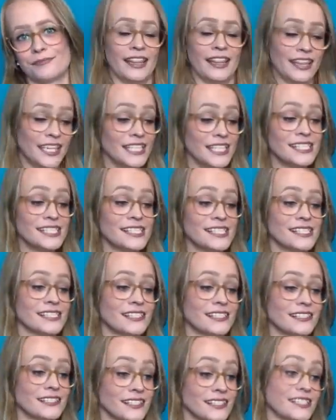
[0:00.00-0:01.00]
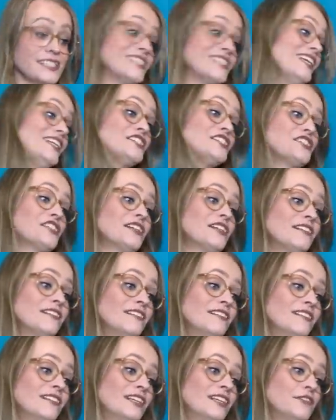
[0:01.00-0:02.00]
This
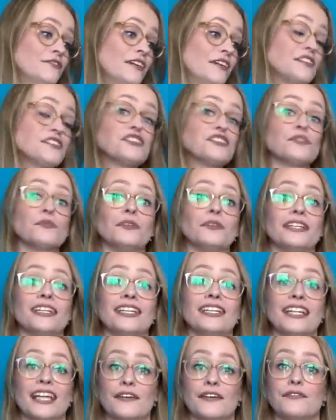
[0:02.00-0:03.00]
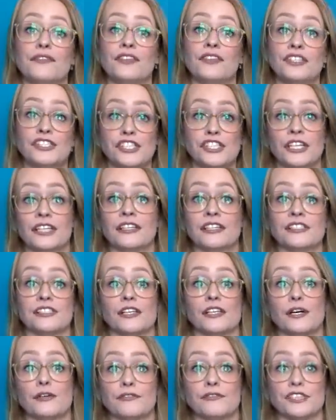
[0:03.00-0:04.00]
decision eventually left the genus
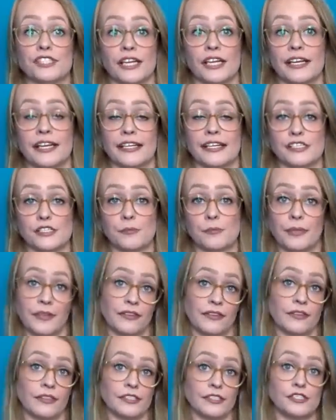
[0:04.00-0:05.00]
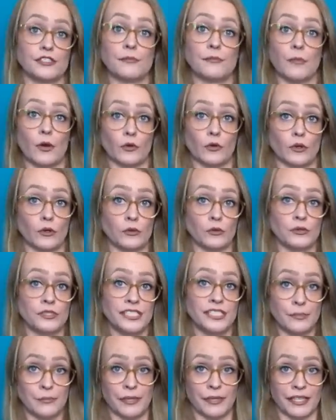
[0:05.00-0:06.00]
of Gigantopithecus
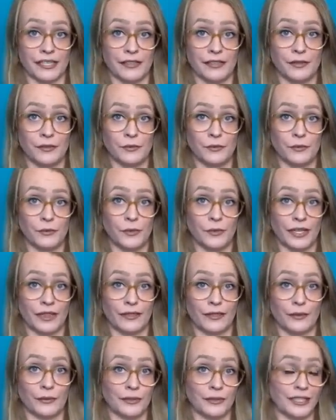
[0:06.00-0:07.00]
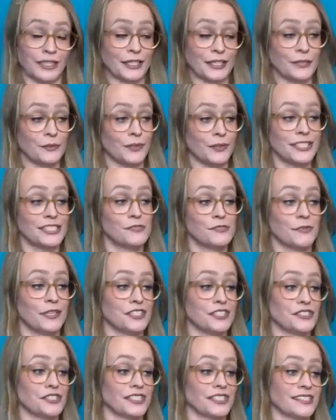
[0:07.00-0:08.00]
monotypic, with only one
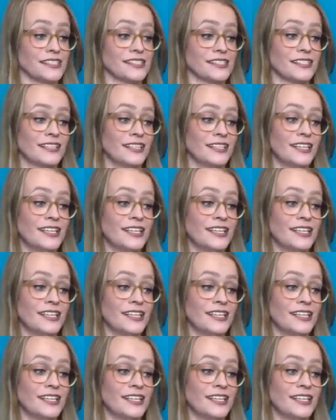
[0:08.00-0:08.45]
species,